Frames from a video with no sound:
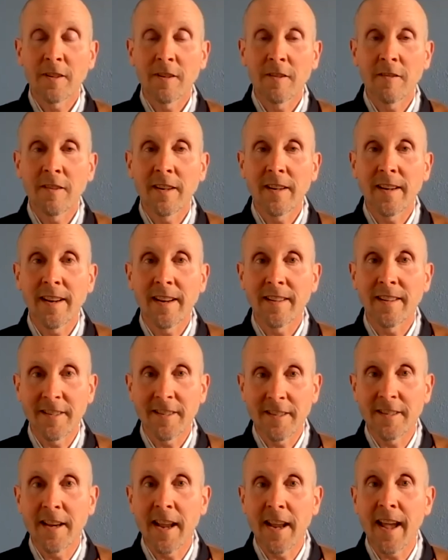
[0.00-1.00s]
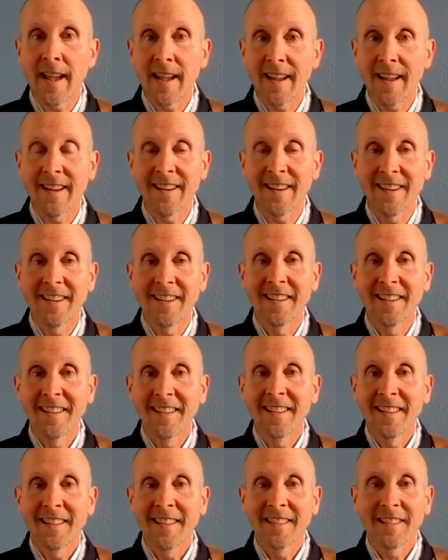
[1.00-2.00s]
opportunity today.
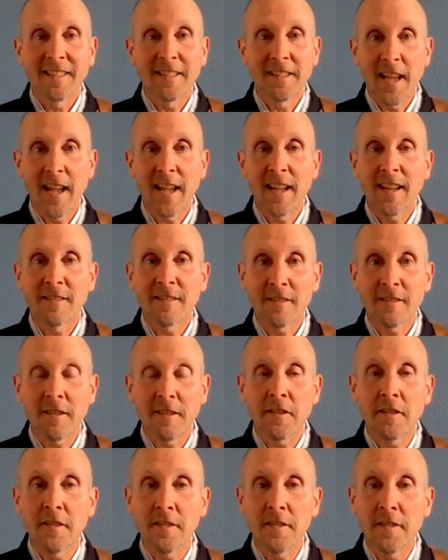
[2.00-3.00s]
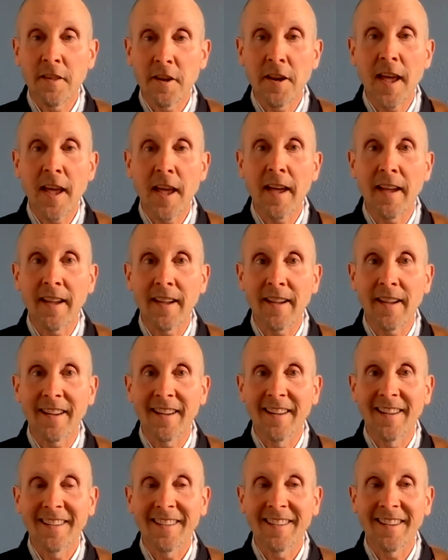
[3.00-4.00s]
Today is the
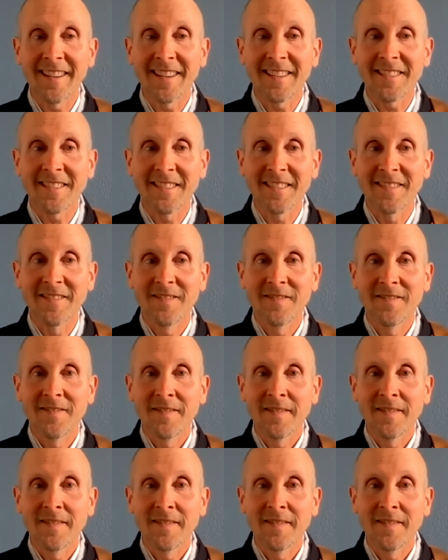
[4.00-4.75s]
day. Yes.